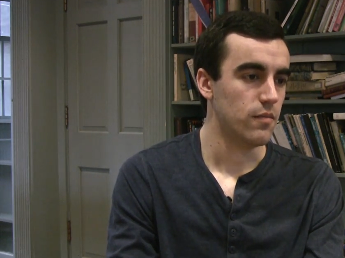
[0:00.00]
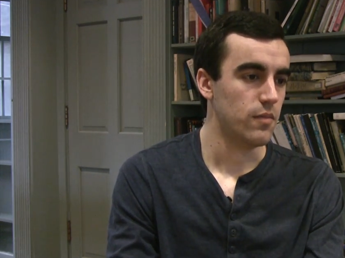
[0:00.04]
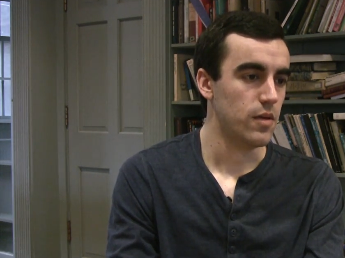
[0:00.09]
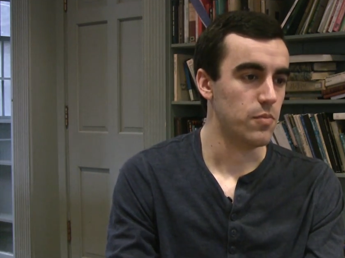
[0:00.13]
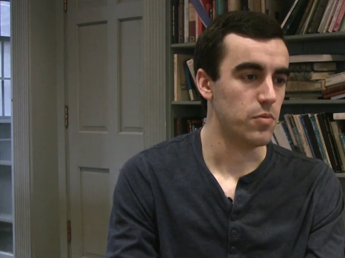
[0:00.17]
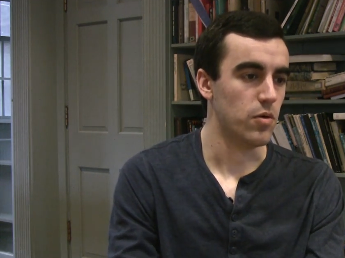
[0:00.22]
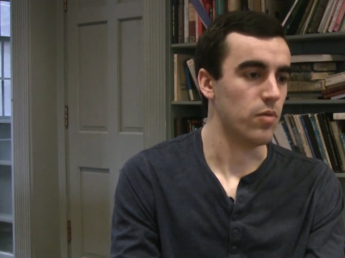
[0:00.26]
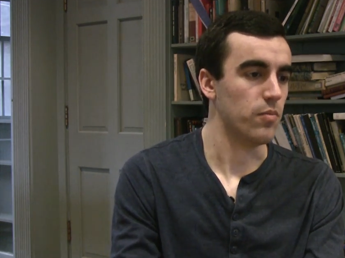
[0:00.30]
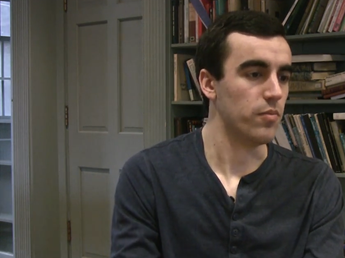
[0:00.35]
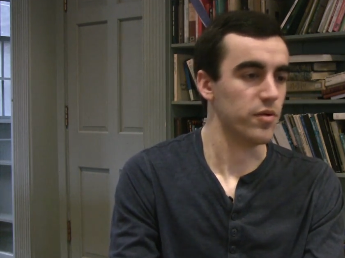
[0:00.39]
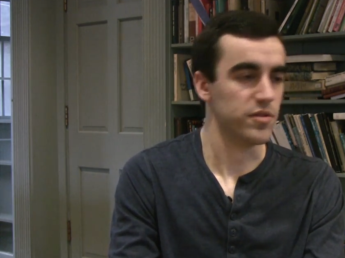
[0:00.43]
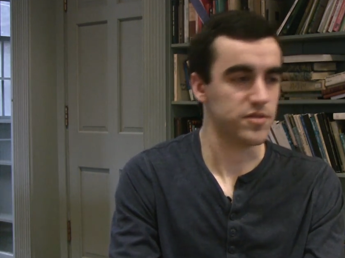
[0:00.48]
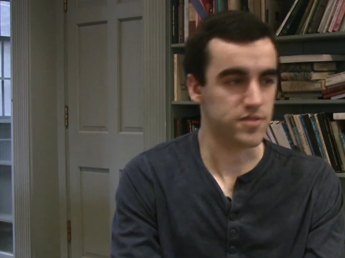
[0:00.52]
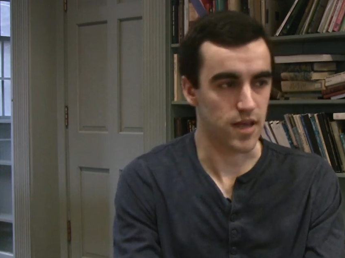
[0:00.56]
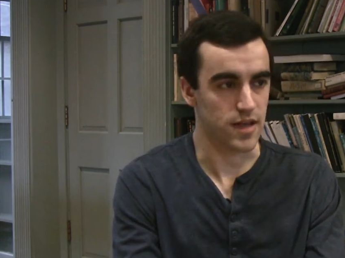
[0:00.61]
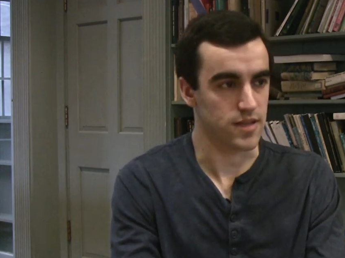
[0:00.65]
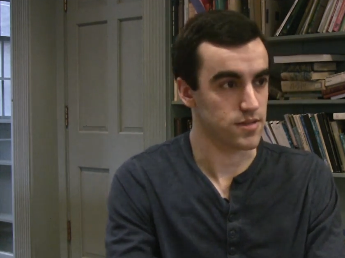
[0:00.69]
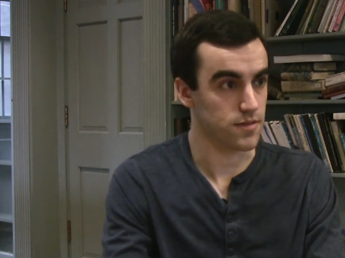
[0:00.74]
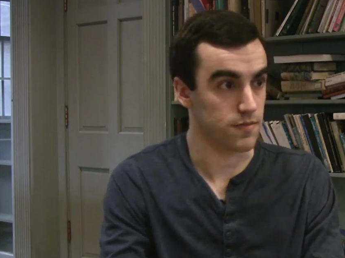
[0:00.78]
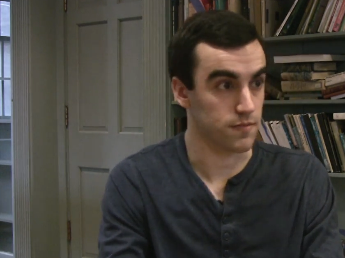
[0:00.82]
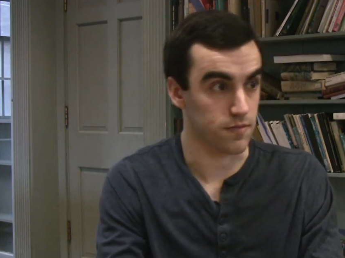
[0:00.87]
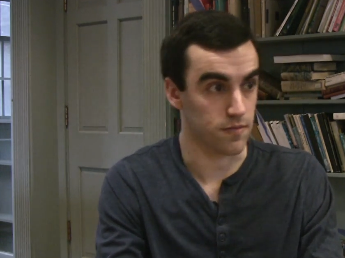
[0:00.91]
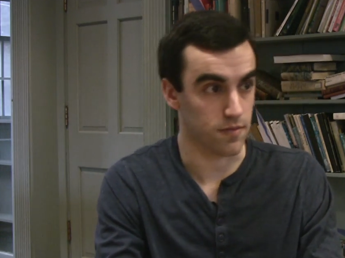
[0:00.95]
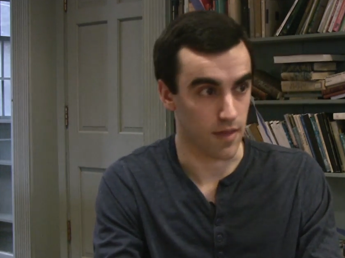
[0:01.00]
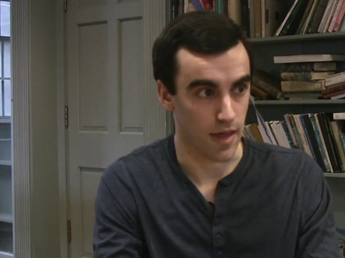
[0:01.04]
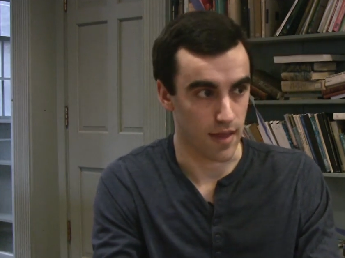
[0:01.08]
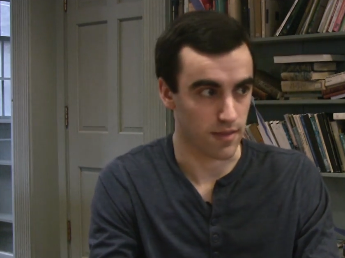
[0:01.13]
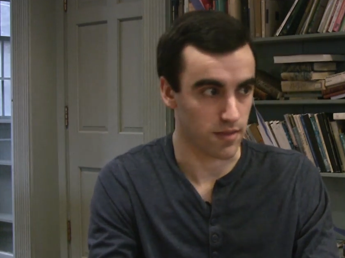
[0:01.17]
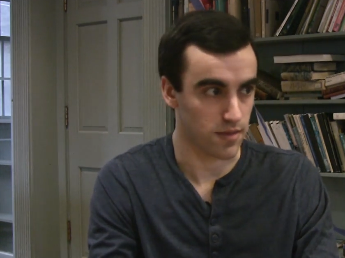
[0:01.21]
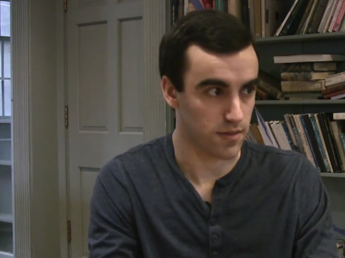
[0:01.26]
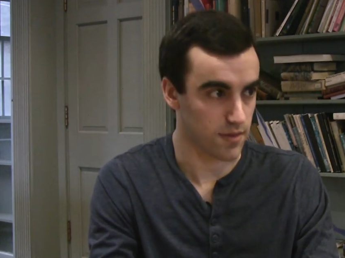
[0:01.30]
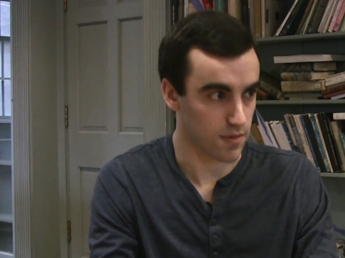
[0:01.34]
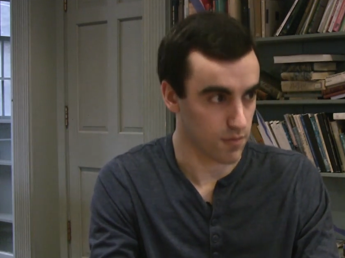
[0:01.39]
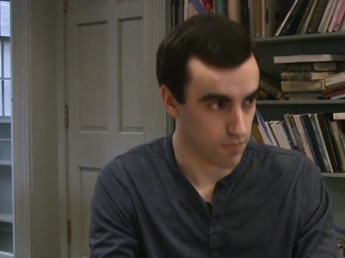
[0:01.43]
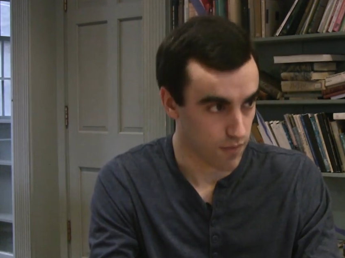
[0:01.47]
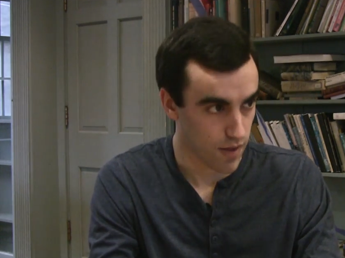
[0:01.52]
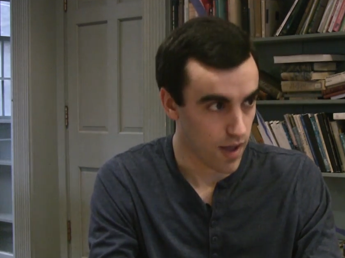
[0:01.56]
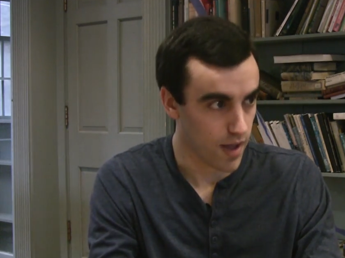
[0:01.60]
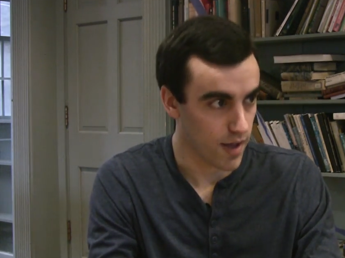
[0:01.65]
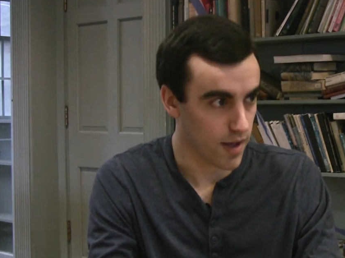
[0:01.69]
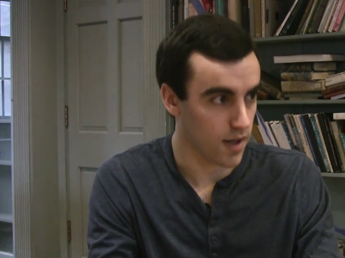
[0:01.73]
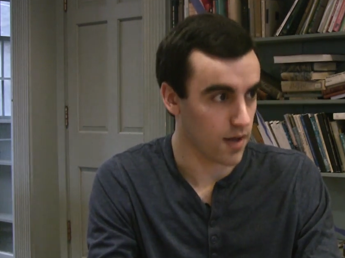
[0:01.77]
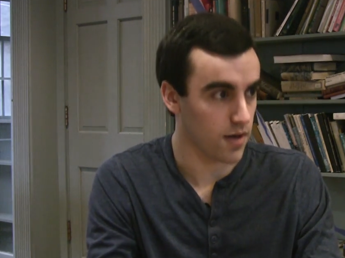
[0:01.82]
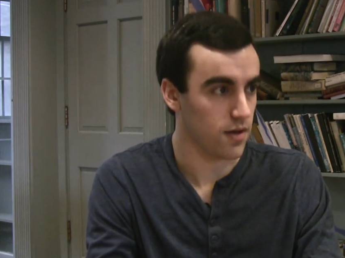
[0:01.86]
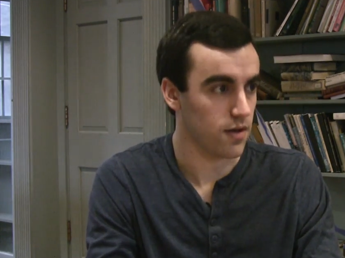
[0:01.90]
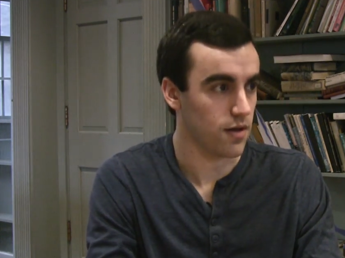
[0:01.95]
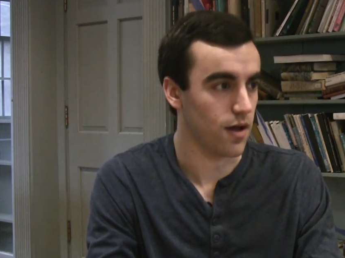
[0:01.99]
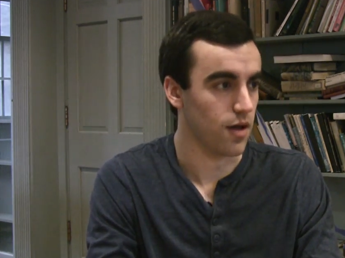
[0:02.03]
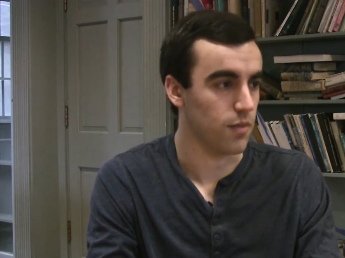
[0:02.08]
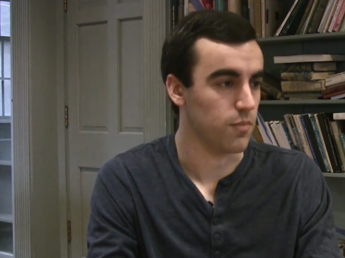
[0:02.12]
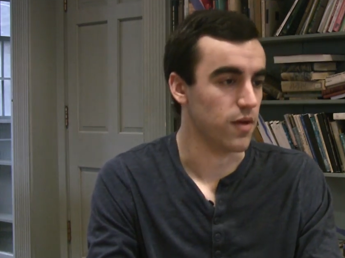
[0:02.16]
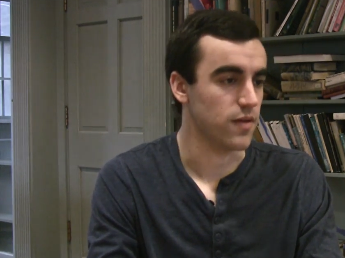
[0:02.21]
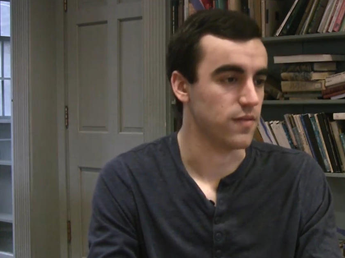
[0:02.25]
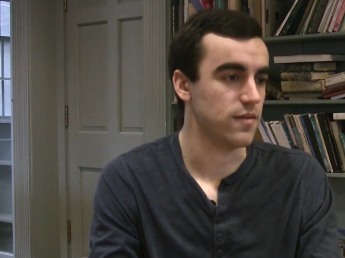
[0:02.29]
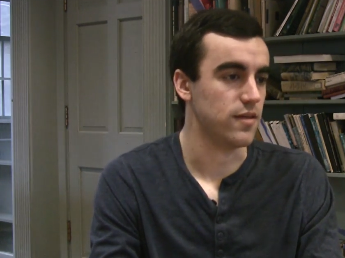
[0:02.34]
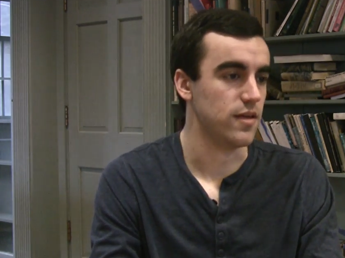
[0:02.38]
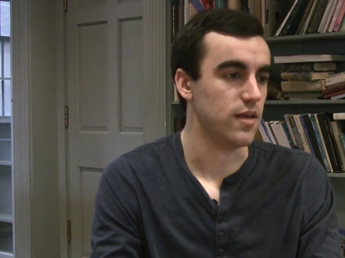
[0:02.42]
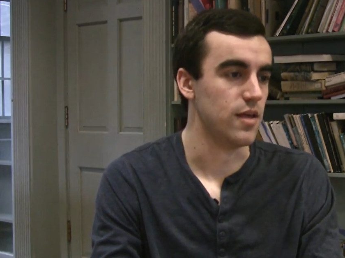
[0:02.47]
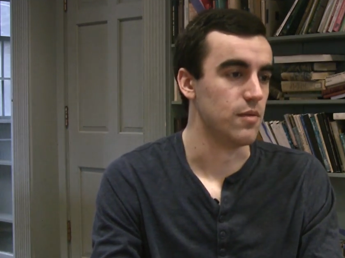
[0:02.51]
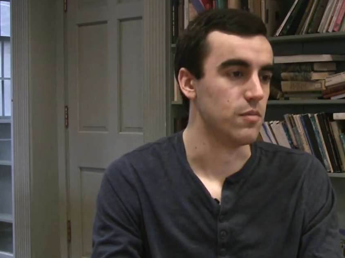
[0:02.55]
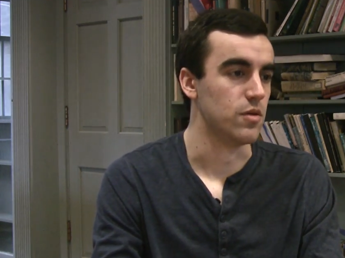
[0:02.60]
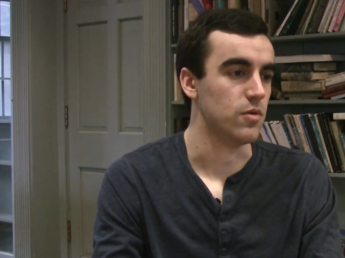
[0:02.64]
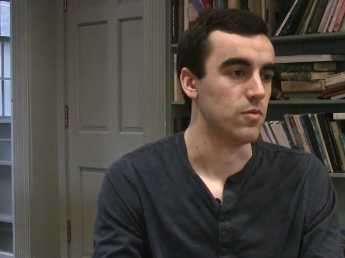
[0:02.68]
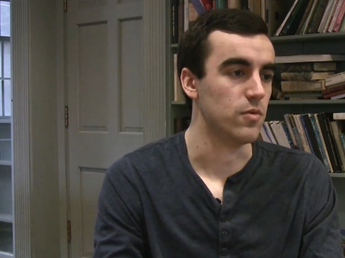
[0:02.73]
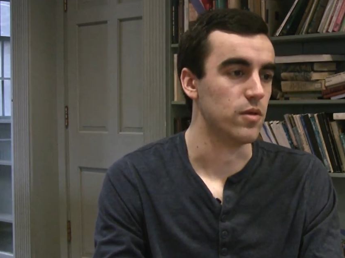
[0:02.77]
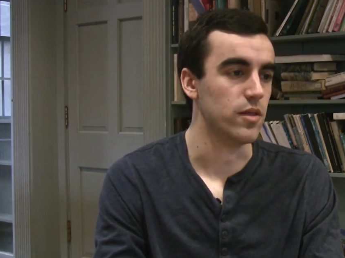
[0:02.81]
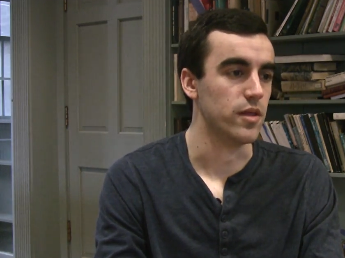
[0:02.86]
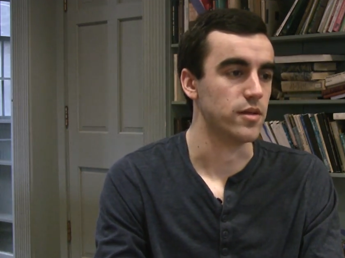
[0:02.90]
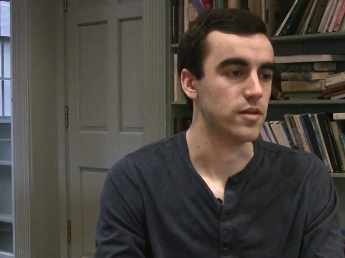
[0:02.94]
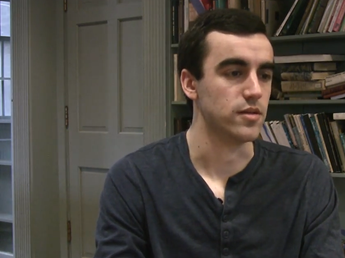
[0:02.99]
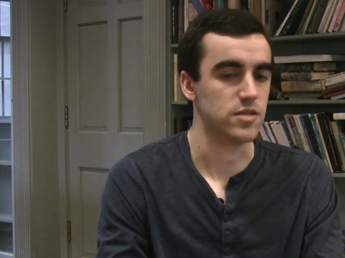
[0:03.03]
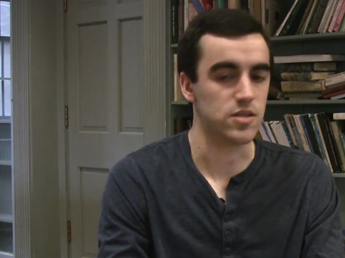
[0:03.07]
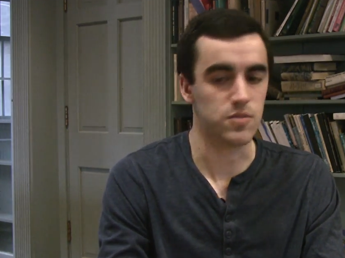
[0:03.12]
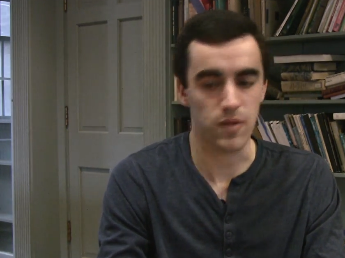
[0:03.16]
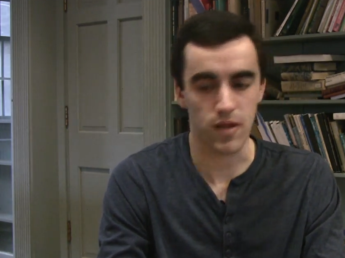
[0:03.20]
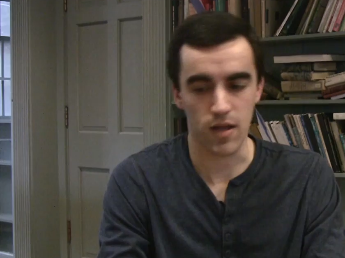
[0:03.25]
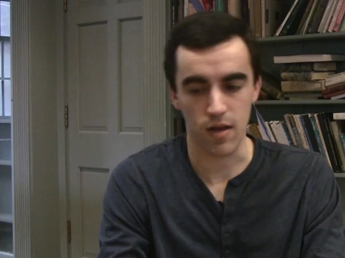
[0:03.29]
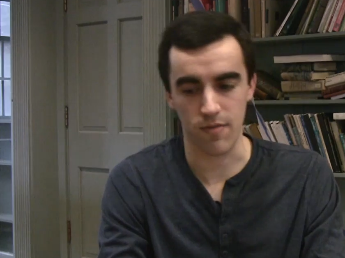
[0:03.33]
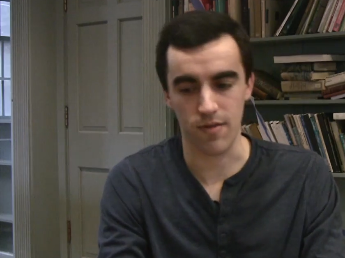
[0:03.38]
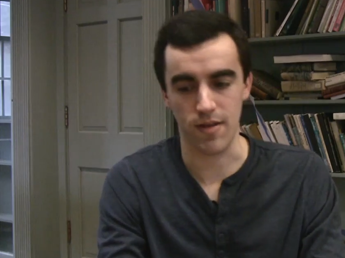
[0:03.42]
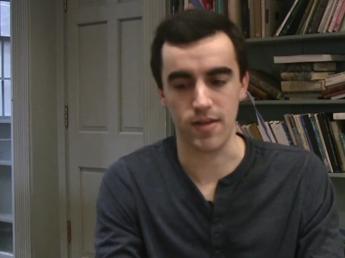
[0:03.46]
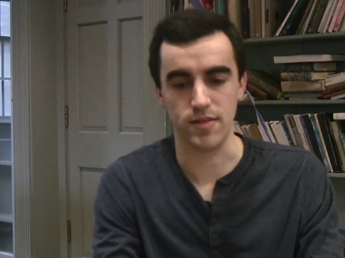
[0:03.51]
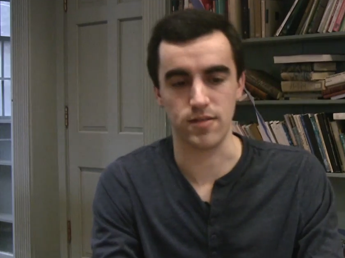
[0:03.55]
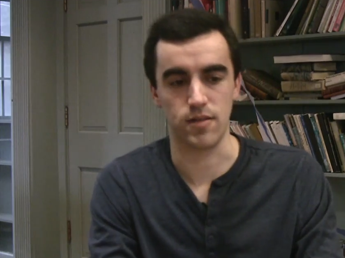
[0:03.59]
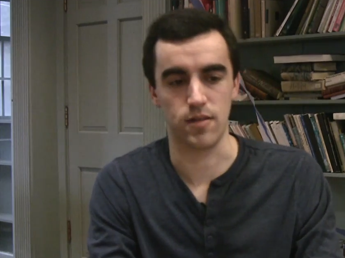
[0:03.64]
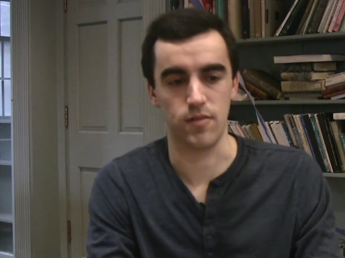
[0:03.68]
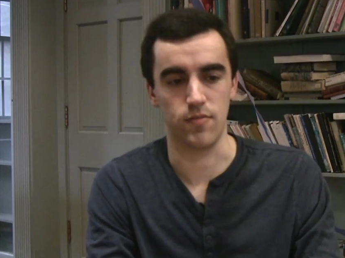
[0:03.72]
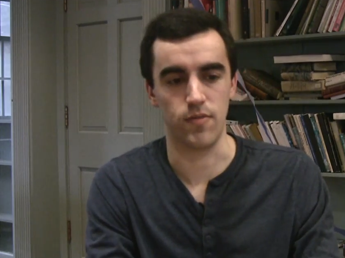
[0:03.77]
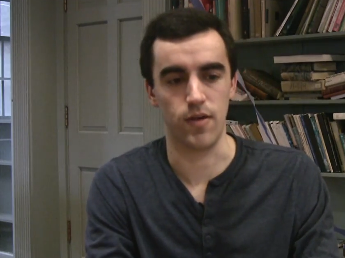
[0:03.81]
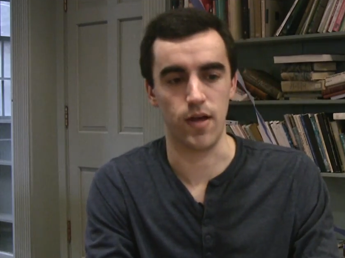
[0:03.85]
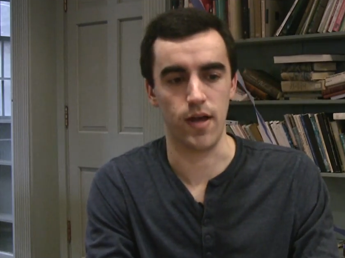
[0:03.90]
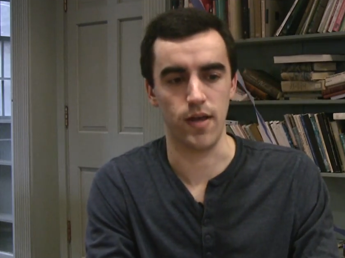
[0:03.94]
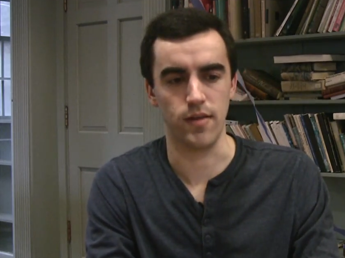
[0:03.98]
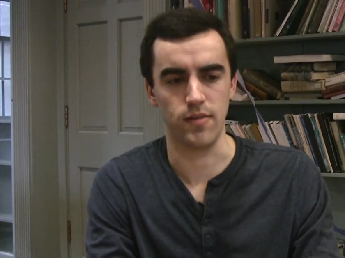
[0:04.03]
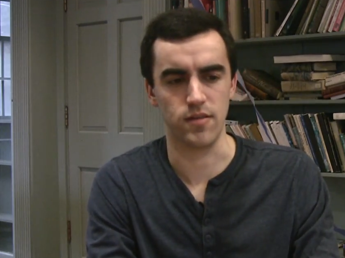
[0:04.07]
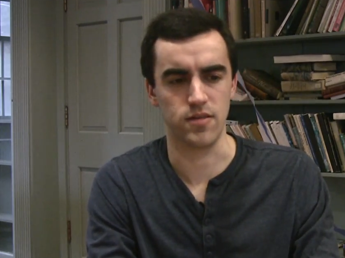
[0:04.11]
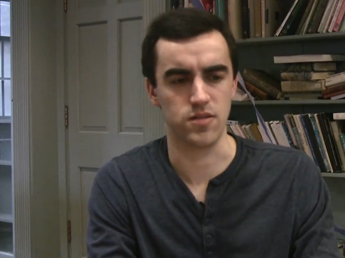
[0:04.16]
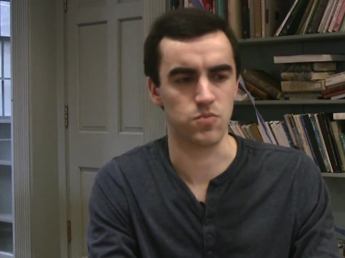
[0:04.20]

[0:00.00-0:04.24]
people on both sides of that divide on my team, and really to speak of it as a divide